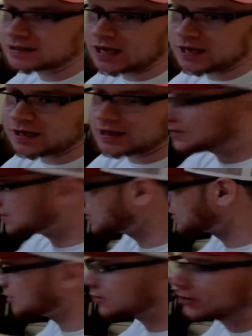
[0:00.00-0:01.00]
Lite, and this
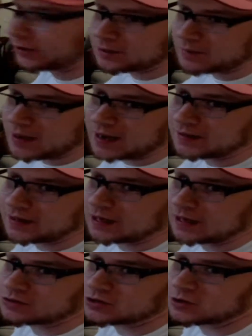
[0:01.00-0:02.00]
is literally the bag they
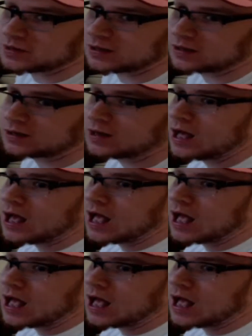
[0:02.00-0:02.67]
gave it to me in.